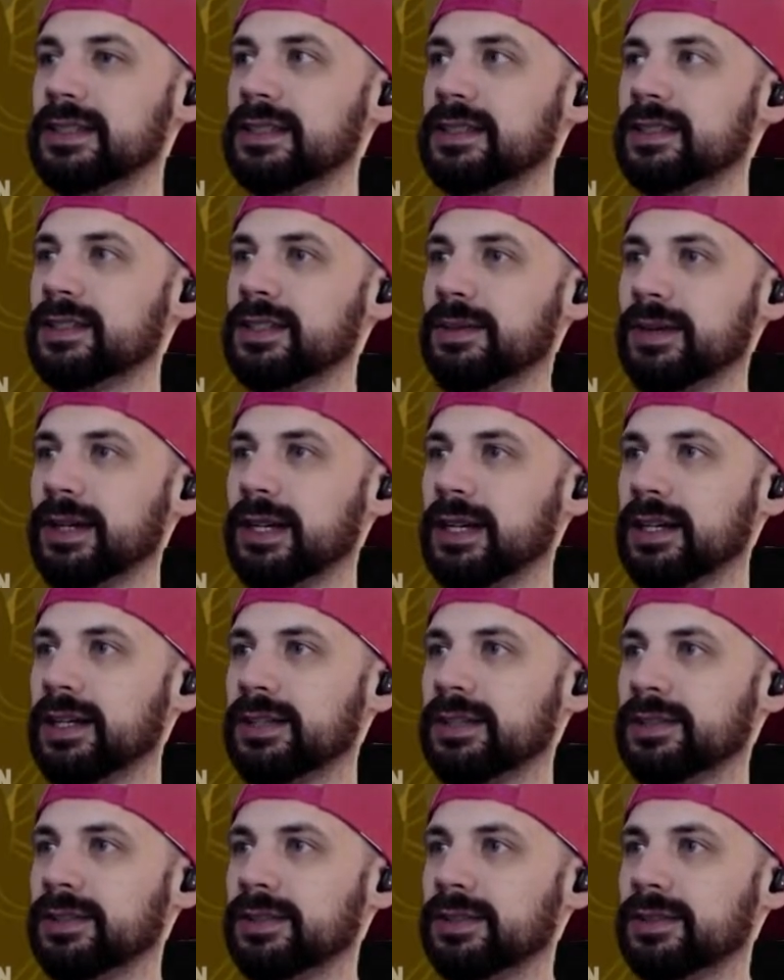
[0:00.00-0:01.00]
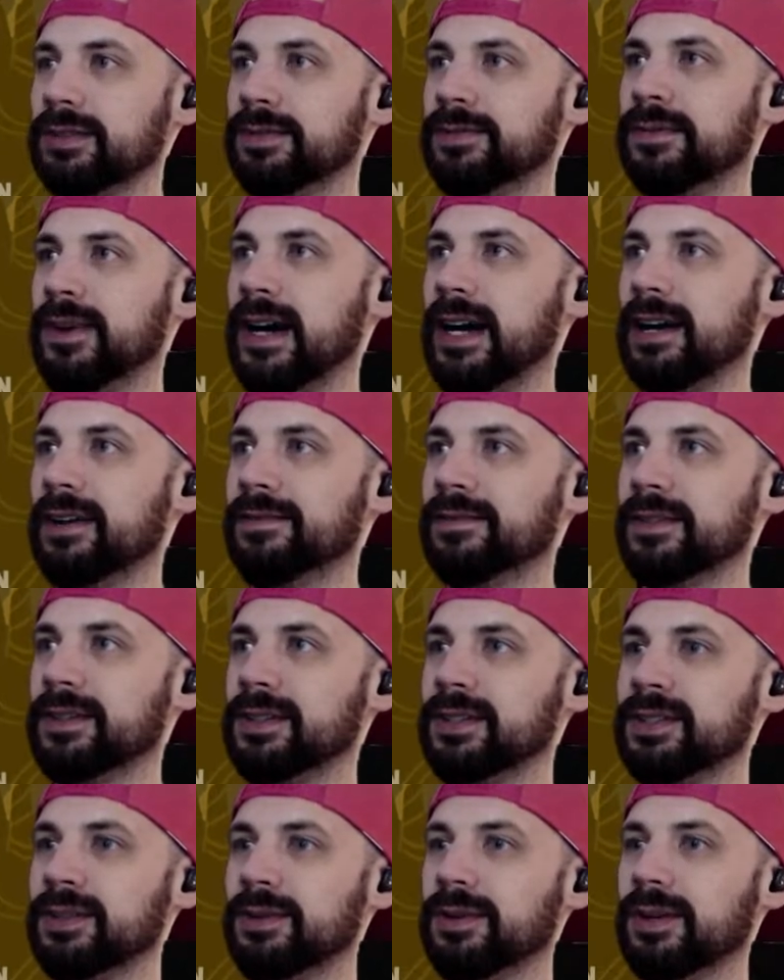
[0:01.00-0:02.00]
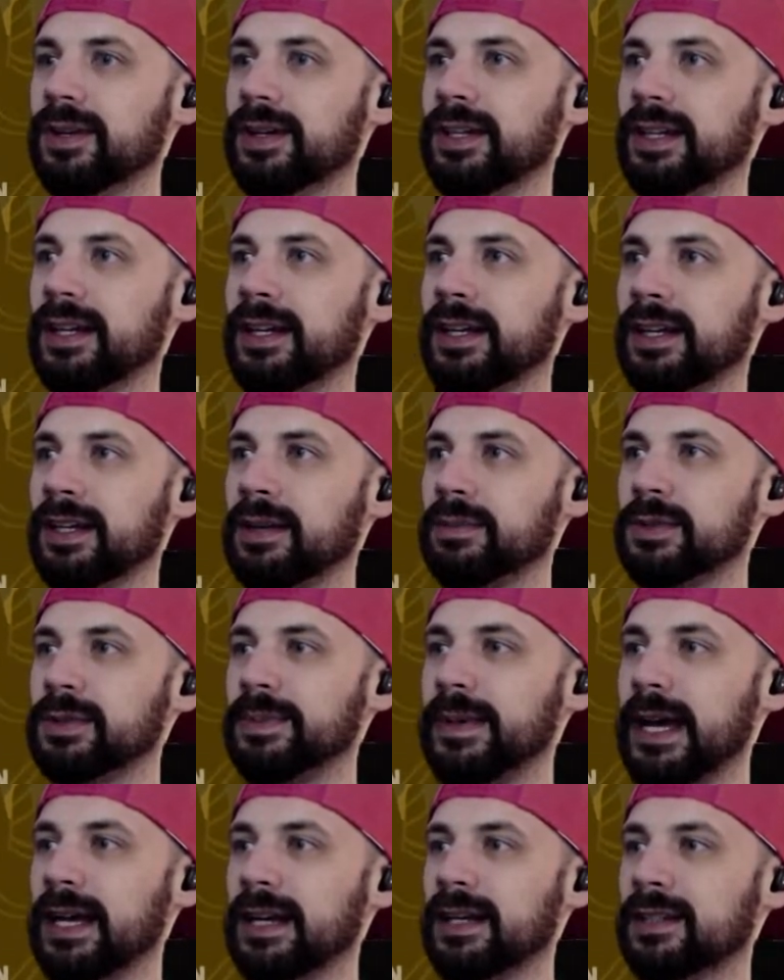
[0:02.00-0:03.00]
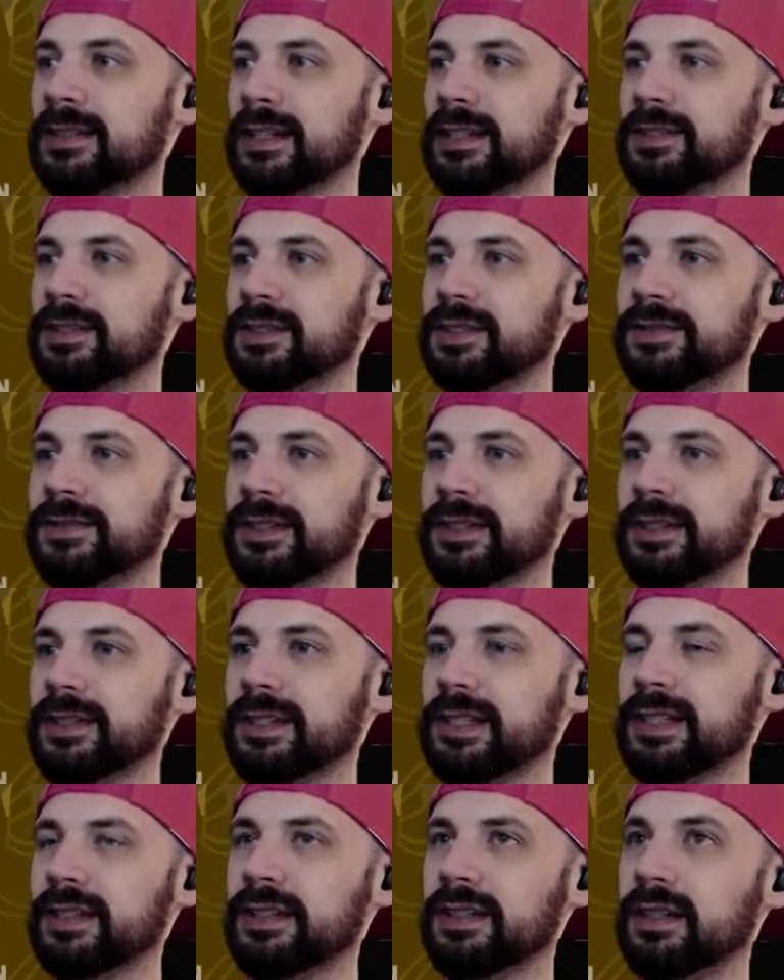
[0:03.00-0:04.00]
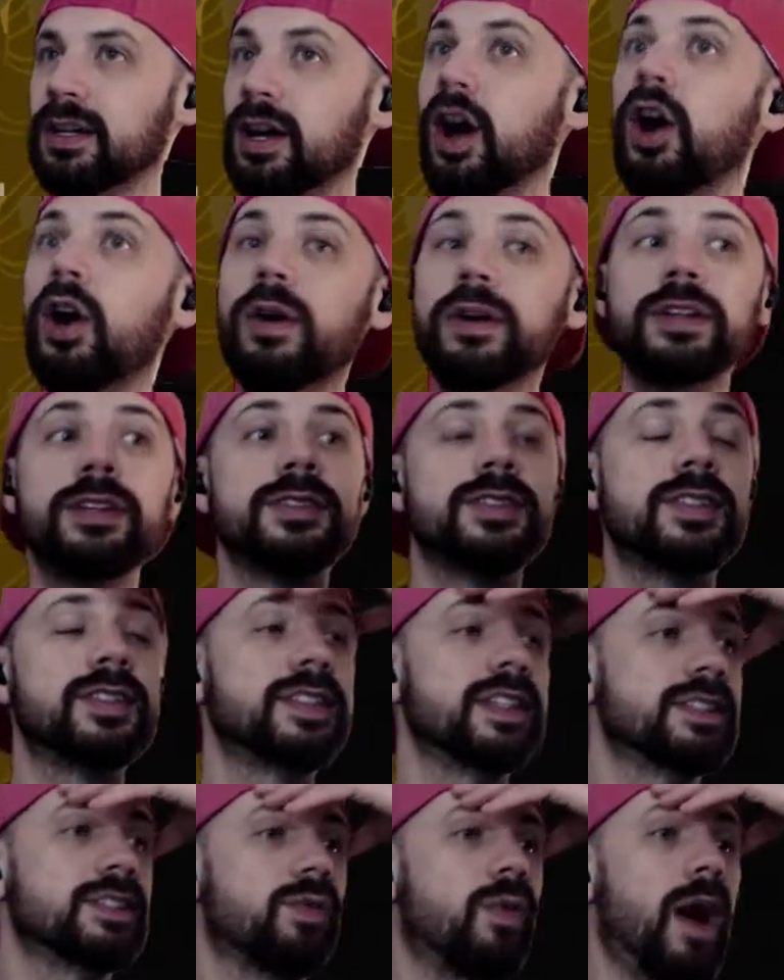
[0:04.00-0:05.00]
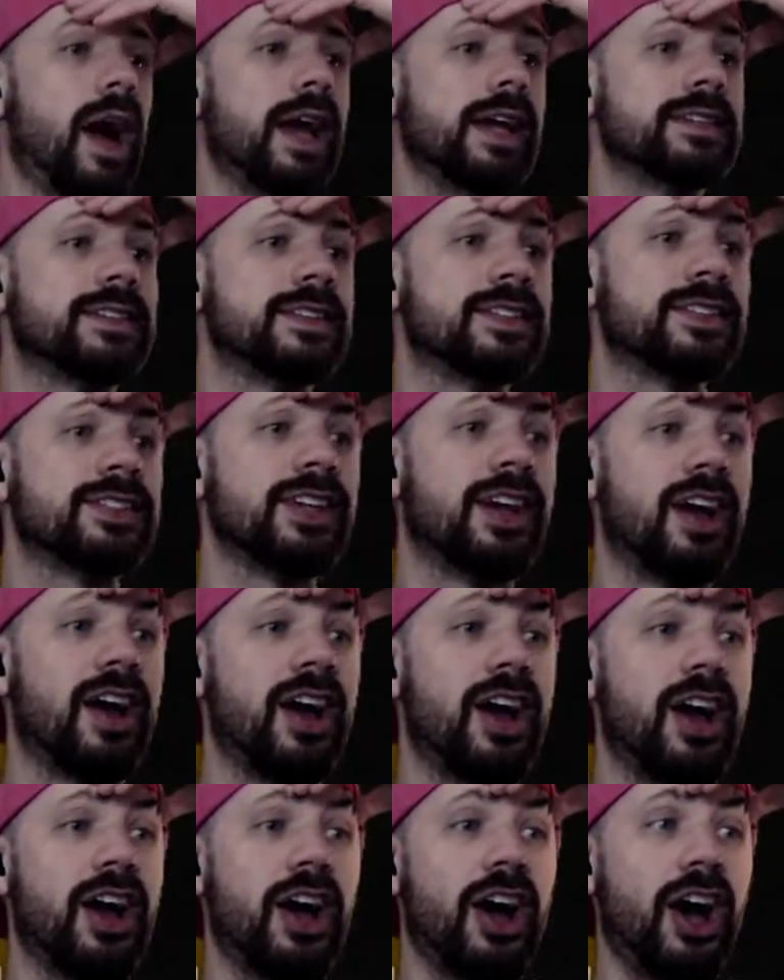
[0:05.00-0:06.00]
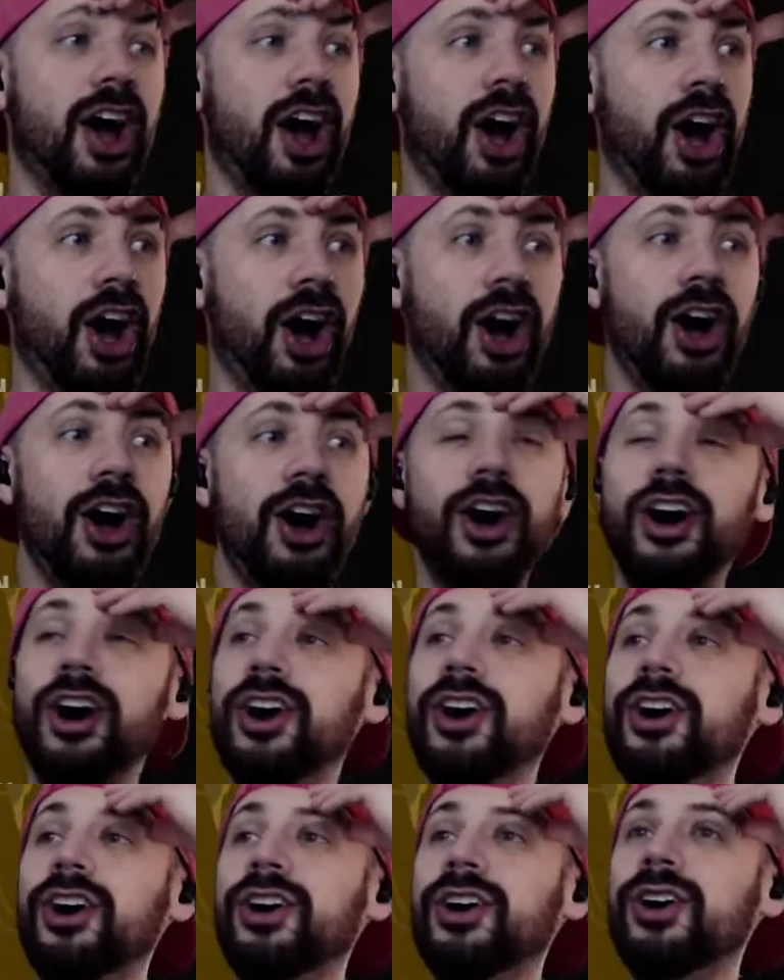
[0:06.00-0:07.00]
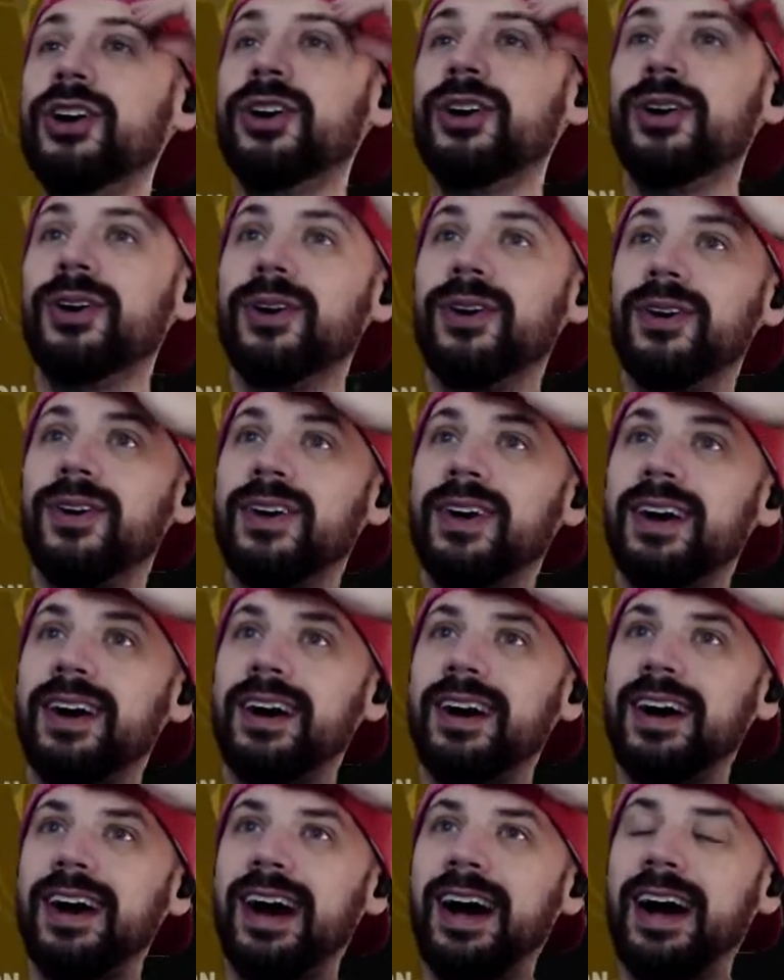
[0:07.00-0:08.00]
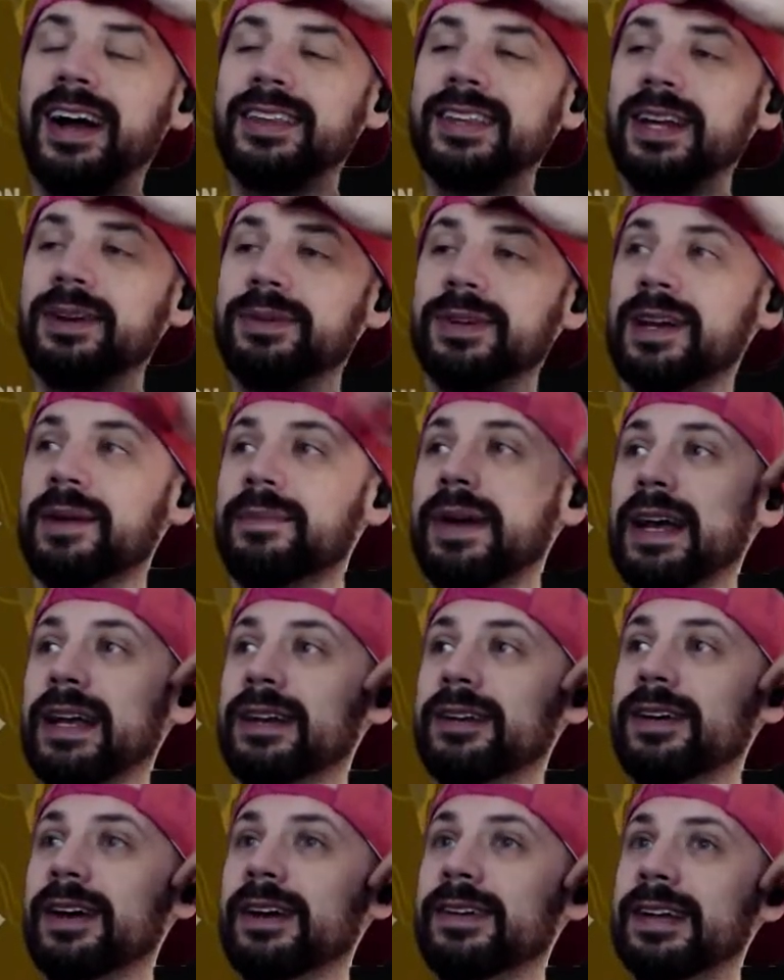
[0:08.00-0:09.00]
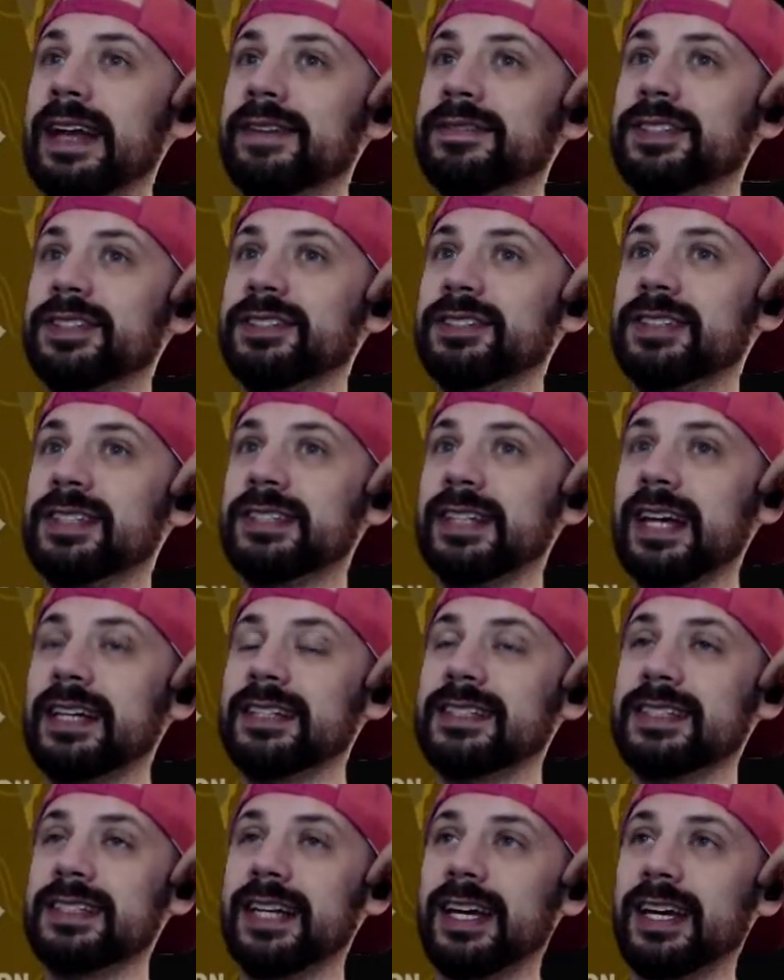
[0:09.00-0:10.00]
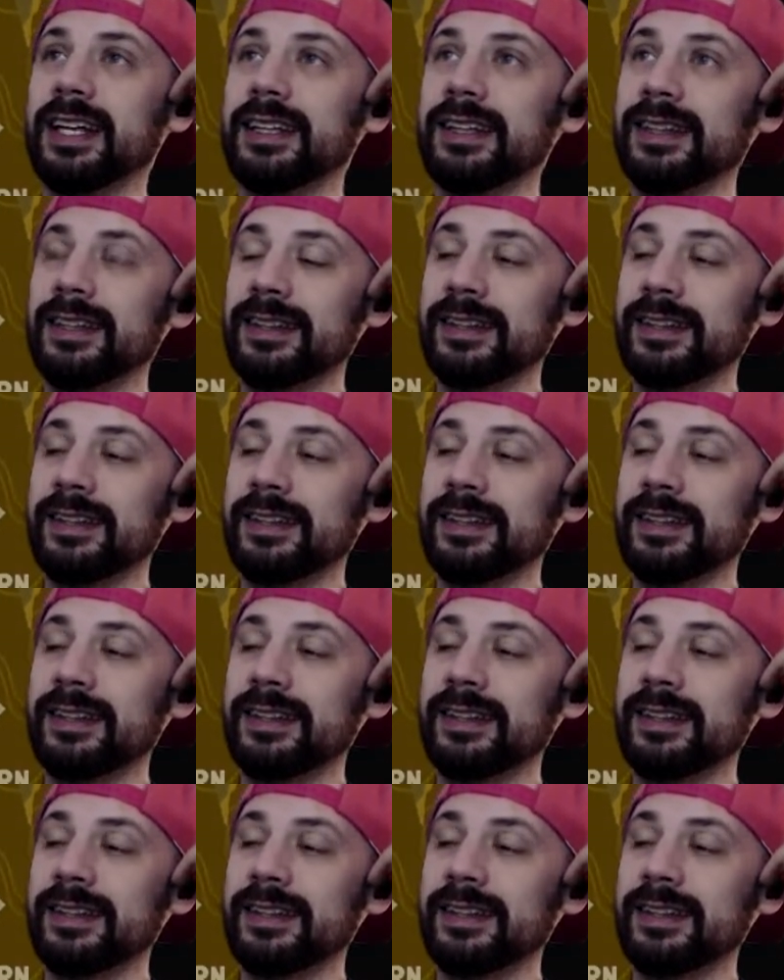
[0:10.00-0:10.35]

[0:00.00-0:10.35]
So we're going to do 5 for the sword, and it comes back because I used Fury. Oh, it uses it twice! Oh! I thought it would come back and I would have to use the dice again.